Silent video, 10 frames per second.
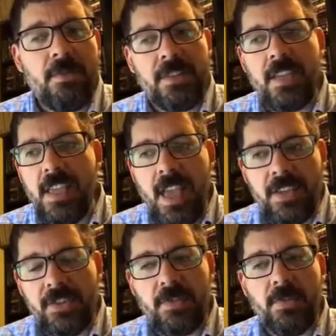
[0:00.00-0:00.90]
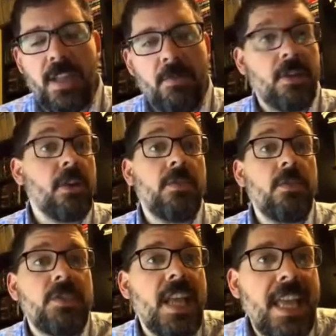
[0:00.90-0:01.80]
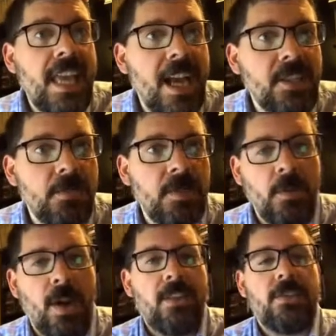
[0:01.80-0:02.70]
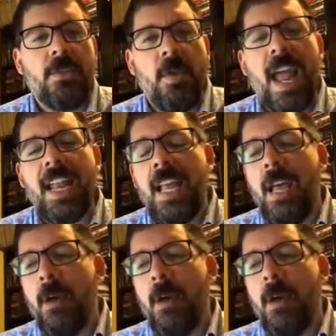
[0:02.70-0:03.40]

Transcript: With DES3. We could have used AES if we wanted to, right?